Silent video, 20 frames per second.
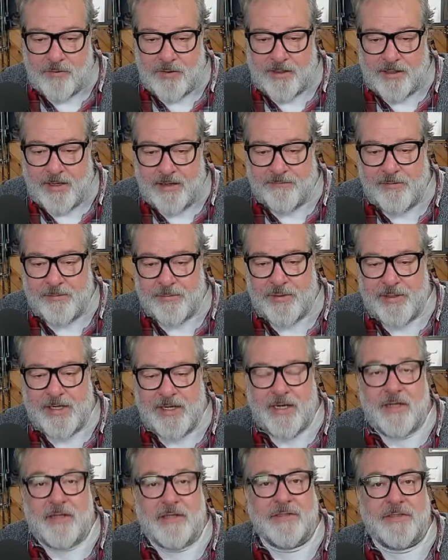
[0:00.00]

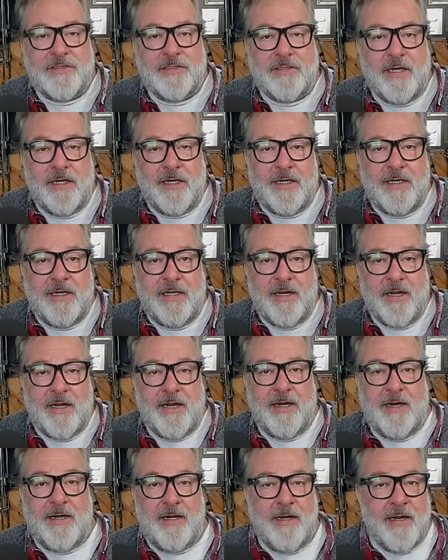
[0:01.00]
everybody else.
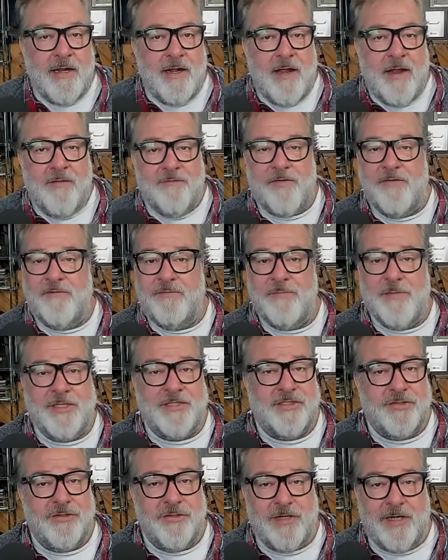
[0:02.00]
I if I've
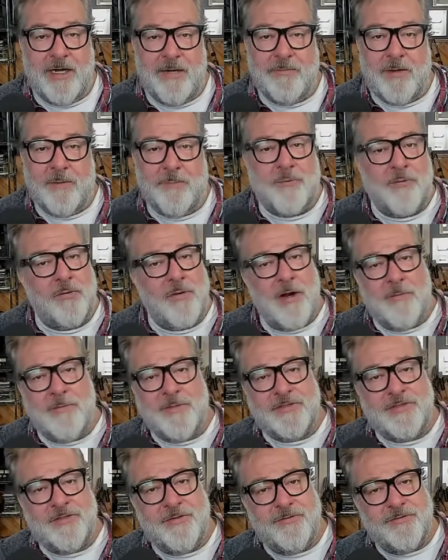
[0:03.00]
missed your name, I
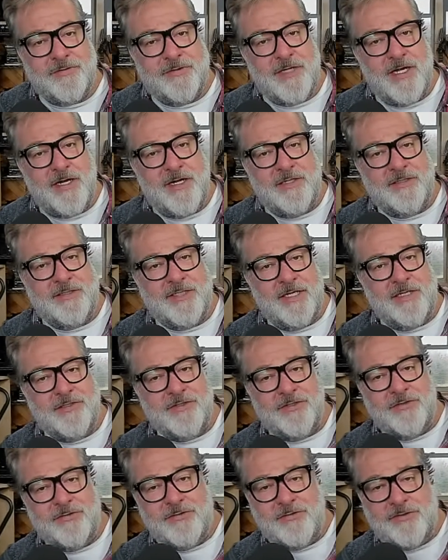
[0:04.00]
promise you it was not
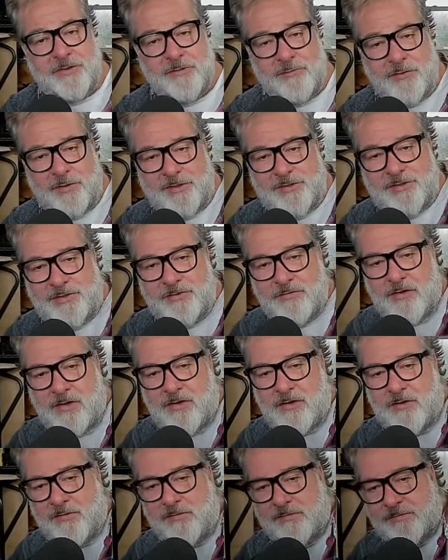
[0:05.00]
intentional. Good morning to you
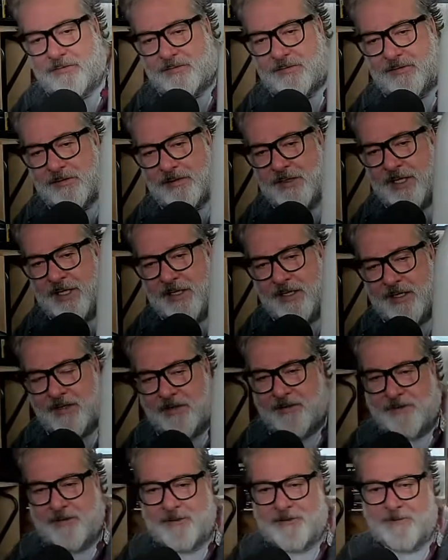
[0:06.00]
all. Clink.
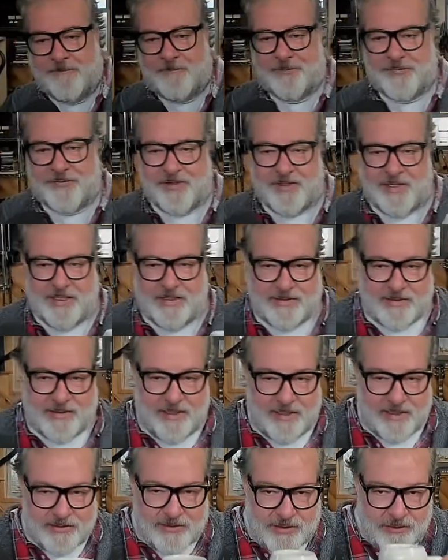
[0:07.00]
Let's
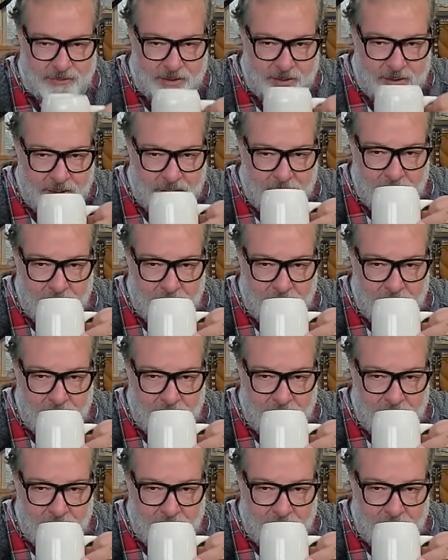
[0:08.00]
get to it.